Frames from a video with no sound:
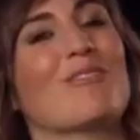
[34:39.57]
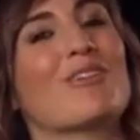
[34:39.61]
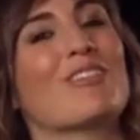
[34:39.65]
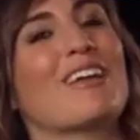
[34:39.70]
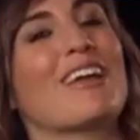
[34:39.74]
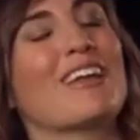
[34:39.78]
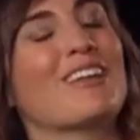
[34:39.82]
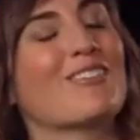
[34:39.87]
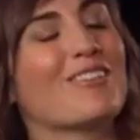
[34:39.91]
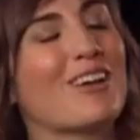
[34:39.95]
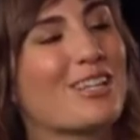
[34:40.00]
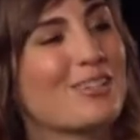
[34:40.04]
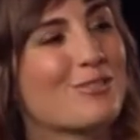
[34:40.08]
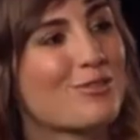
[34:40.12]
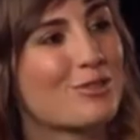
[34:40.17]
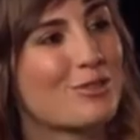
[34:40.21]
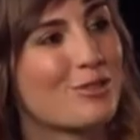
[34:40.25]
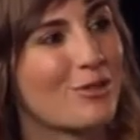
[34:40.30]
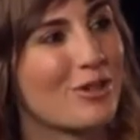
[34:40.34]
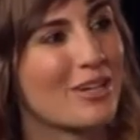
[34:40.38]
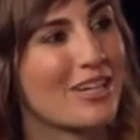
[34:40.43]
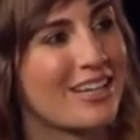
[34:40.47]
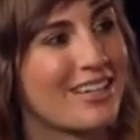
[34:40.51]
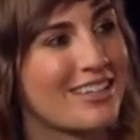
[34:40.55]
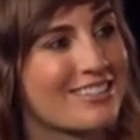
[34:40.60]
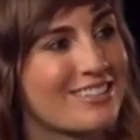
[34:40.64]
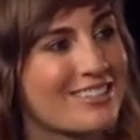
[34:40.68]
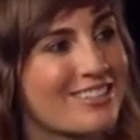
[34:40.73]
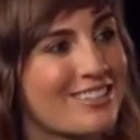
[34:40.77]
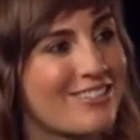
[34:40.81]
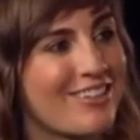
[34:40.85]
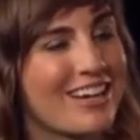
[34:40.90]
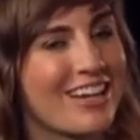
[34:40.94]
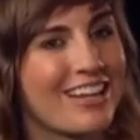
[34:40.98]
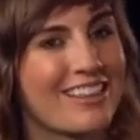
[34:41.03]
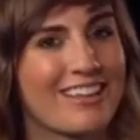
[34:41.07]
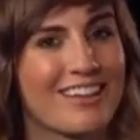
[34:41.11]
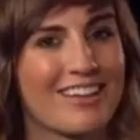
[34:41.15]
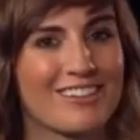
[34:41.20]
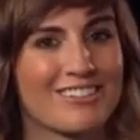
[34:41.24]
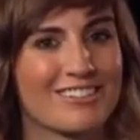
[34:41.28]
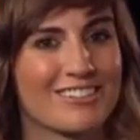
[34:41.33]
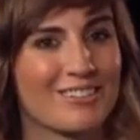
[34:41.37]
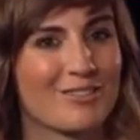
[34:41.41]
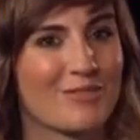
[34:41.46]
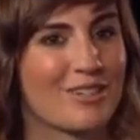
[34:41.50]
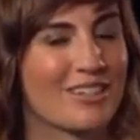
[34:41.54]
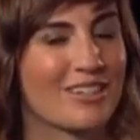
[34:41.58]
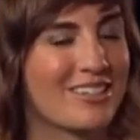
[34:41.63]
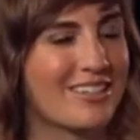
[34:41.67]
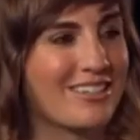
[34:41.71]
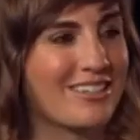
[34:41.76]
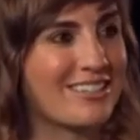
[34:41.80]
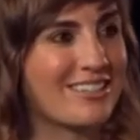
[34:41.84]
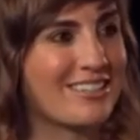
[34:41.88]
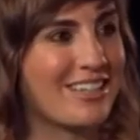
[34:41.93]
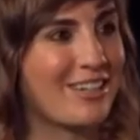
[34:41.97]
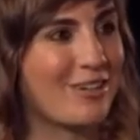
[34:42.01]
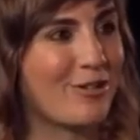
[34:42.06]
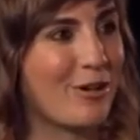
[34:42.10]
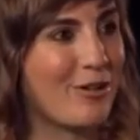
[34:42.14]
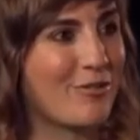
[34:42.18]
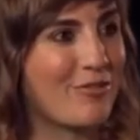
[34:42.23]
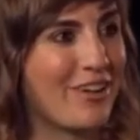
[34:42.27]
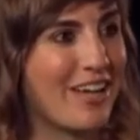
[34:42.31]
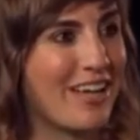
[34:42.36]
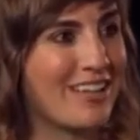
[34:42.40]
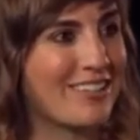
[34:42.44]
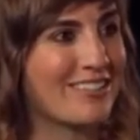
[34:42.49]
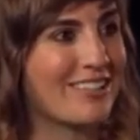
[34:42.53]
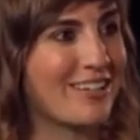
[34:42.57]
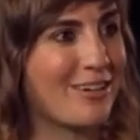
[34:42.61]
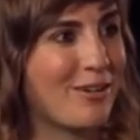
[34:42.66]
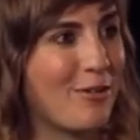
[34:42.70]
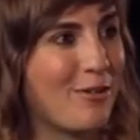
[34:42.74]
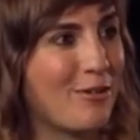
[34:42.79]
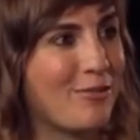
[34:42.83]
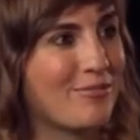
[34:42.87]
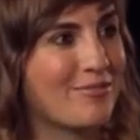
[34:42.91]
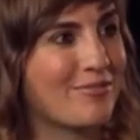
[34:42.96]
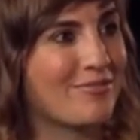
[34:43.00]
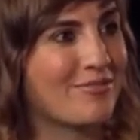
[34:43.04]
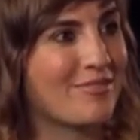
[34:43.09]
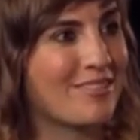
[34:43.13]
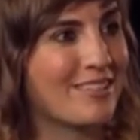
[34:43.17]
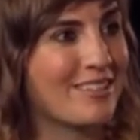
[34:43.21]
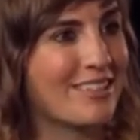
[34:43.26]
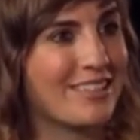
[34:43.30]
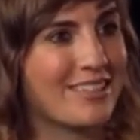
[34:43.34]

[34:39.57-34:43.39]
Okay, well, thank you guys for joining us. Is there anything else you want to say to our fans at home?